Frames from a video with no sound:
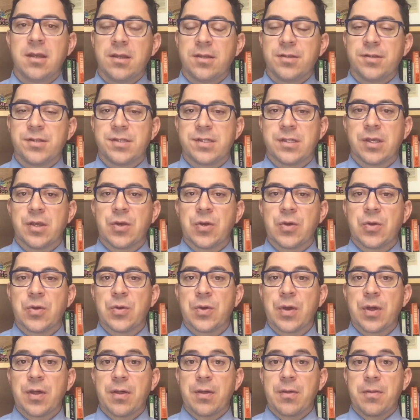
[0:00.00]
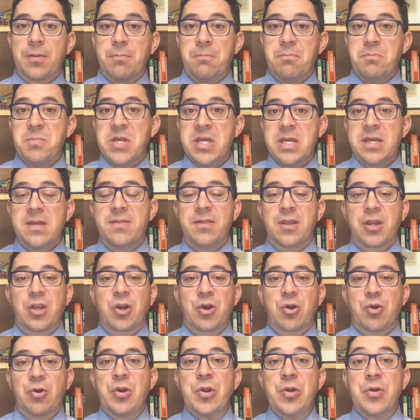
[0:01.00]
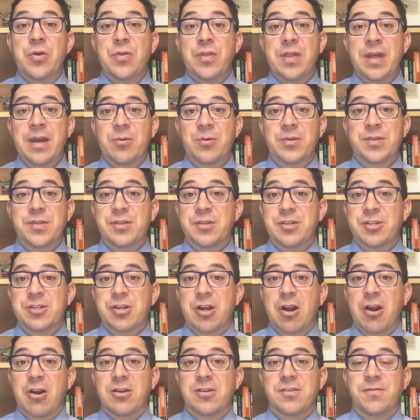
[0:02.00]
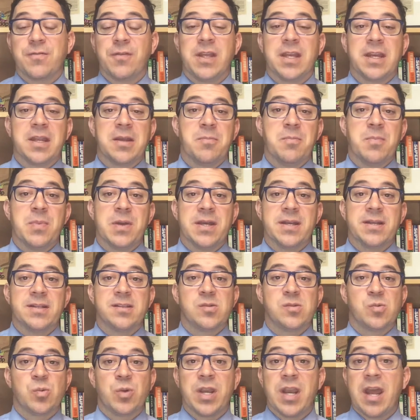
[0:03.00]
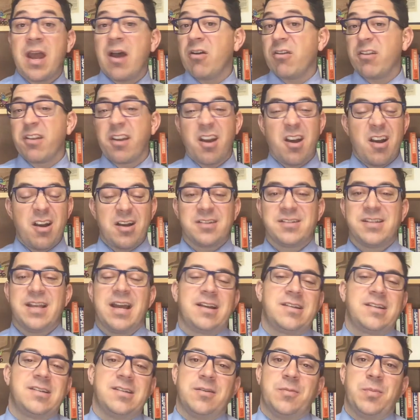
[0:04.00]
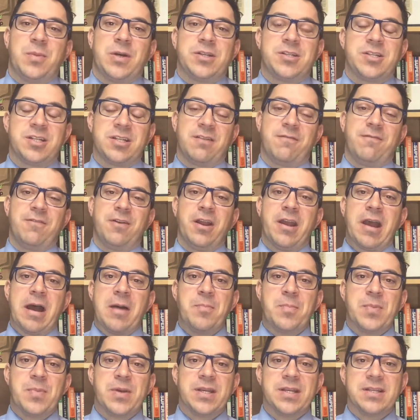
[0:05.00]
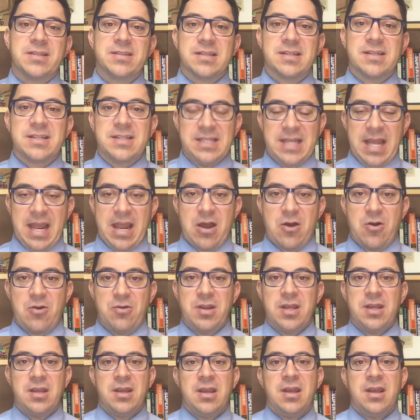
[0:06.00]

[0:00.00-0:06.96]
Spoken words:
So me and the crew that was in charge of getting bids went out and contacted a bunch of different companies in town,